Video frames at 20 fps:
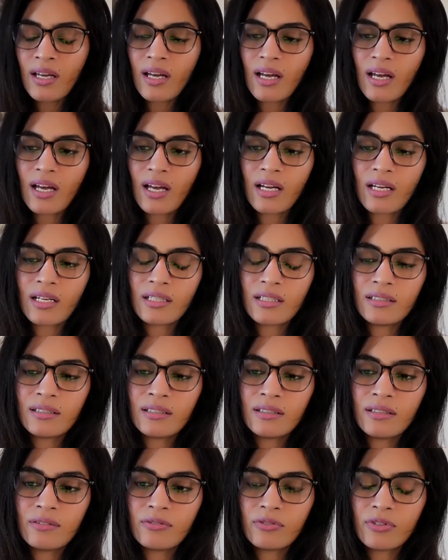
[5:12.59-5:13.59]
and the
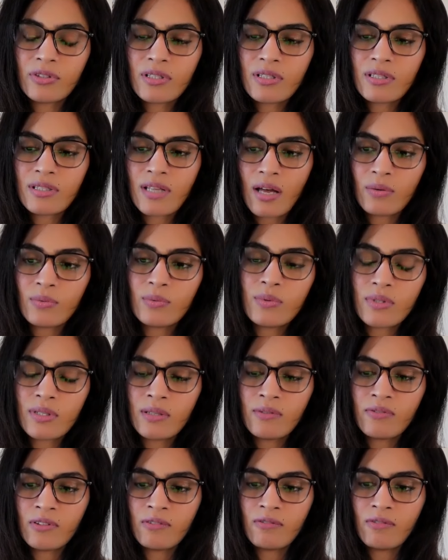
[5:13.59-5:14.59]
different sounds, the
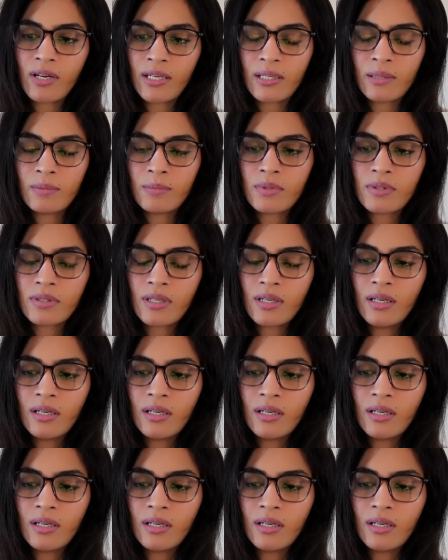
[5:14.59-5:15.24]
different vibes,